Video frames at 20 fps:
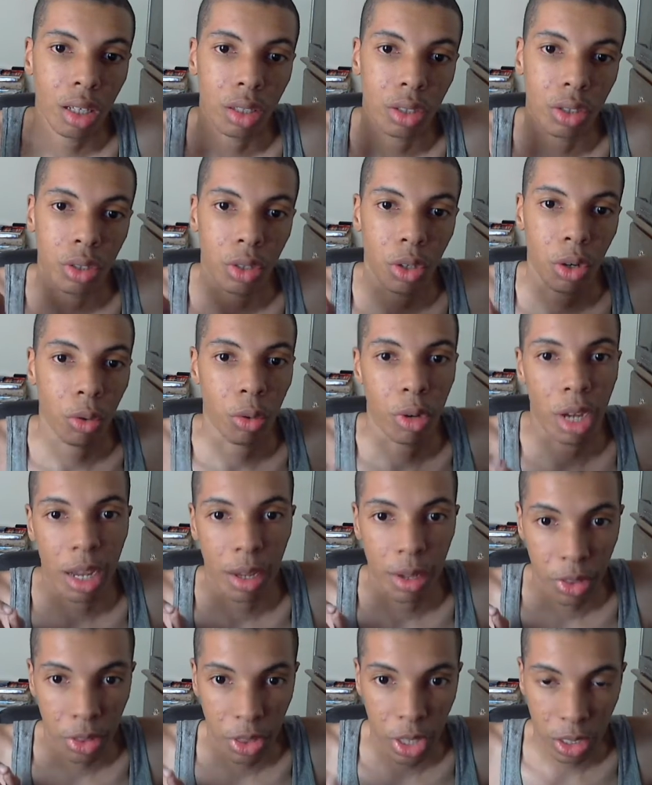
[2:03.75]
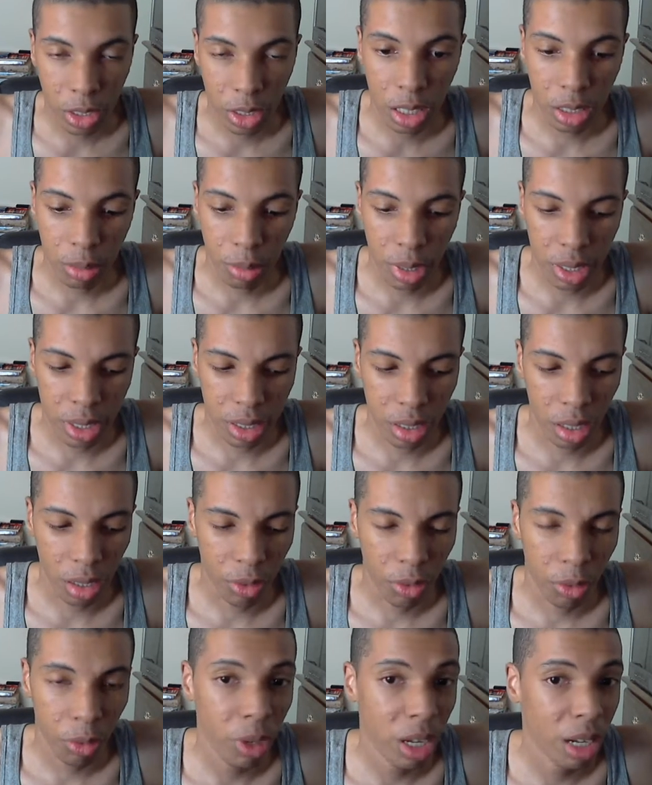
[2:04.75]
So I thought to
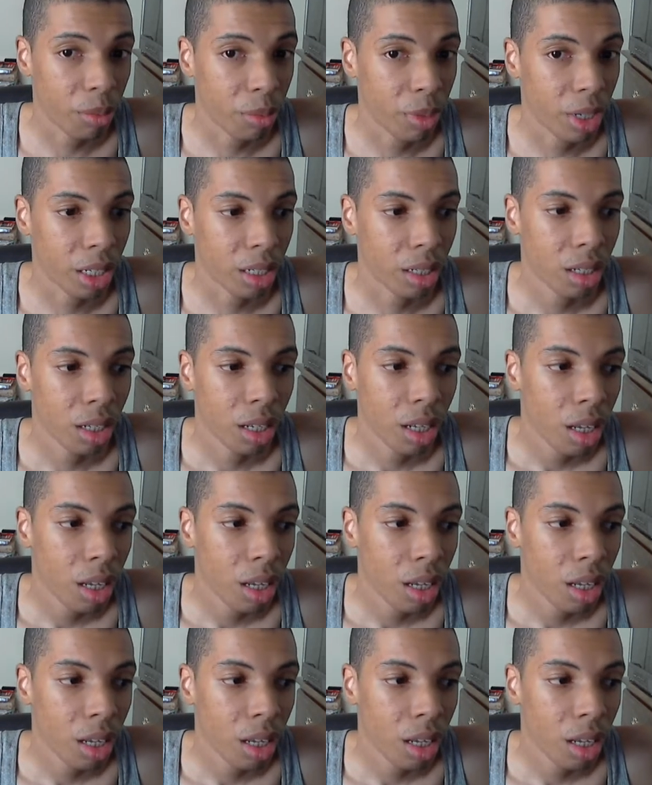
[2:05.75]
myself, wait a minute.